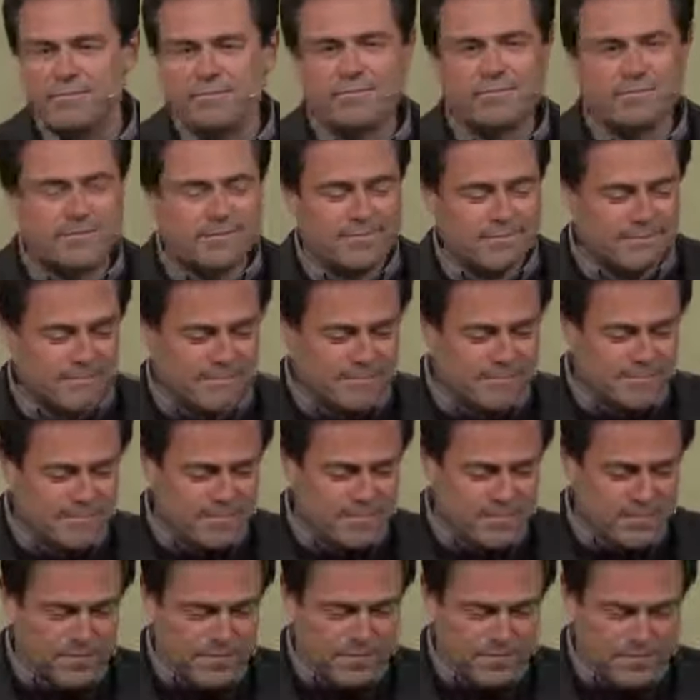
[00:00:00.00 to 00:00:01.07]

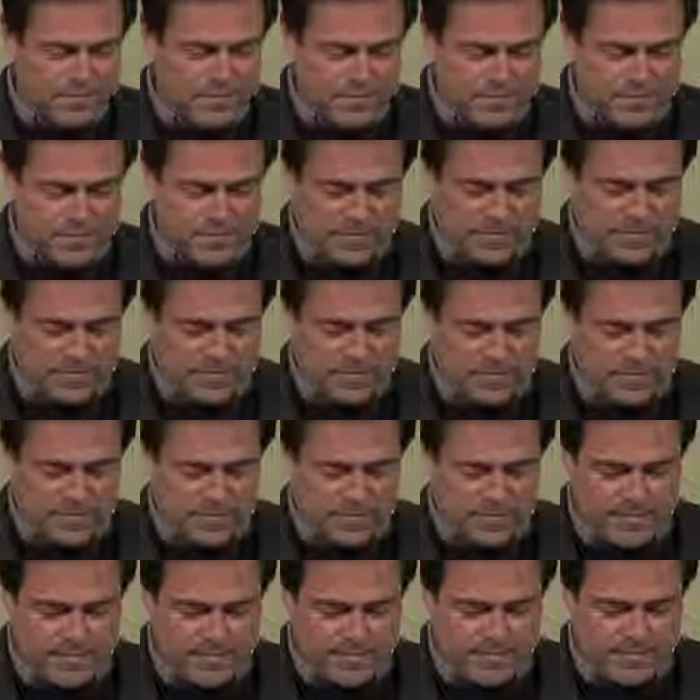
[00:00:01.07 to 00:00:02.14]

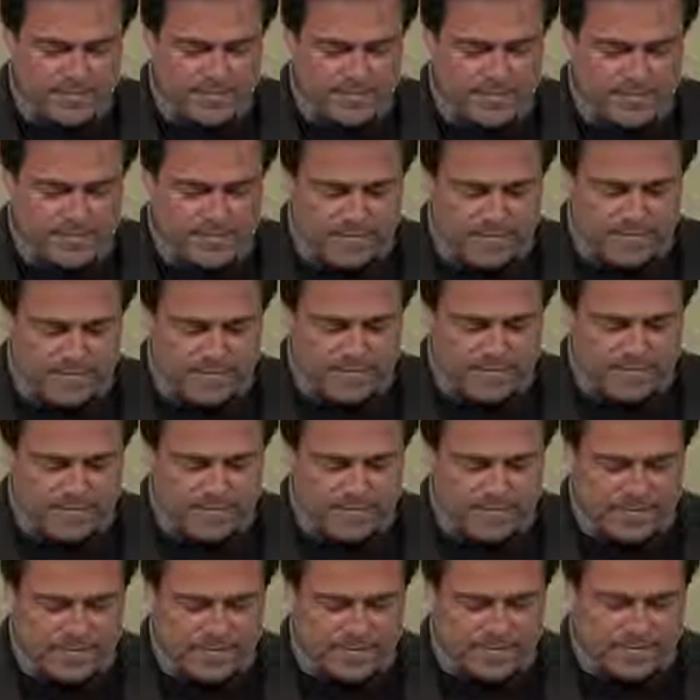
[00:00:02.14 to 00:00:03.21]

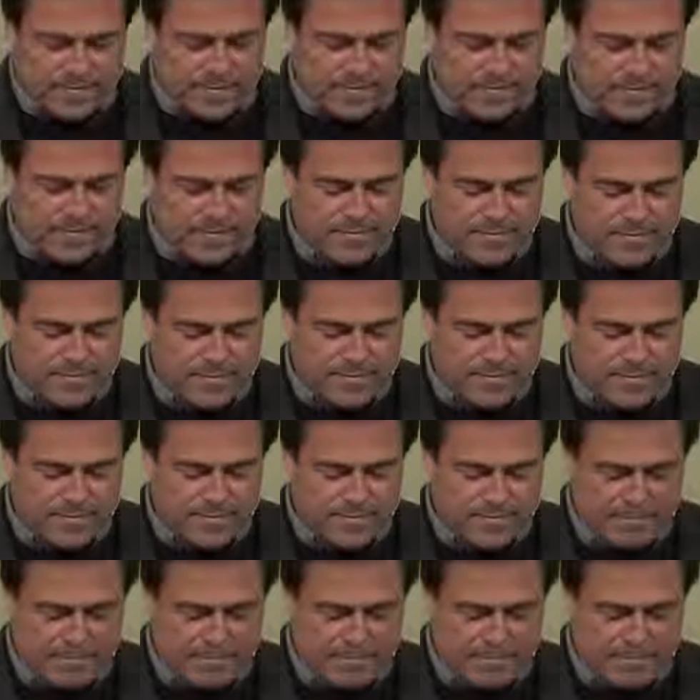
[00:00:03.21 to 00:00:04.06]
No one is speaking in this clip.